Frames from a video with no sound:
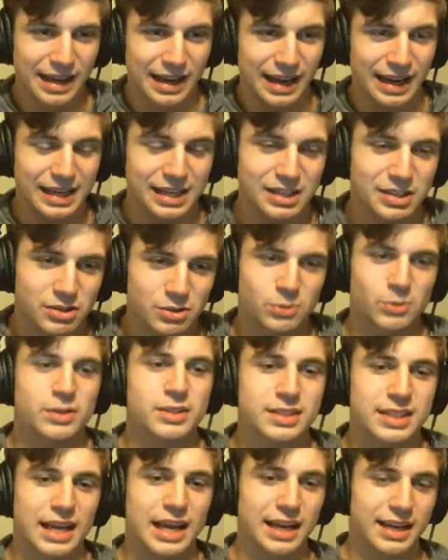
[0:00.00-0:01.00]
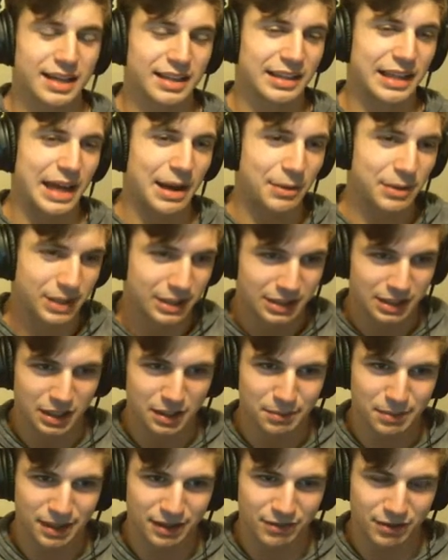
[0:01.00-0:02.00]
in your deck, allowing a
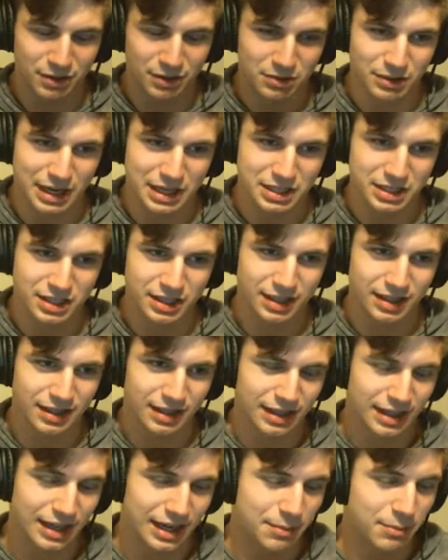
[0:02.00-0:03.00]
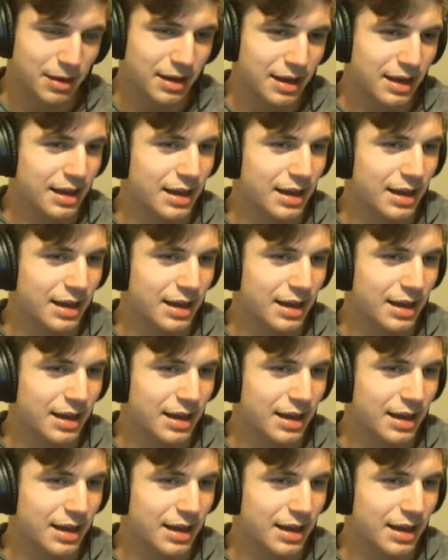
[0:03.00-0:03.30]
little bit of aggression in the game.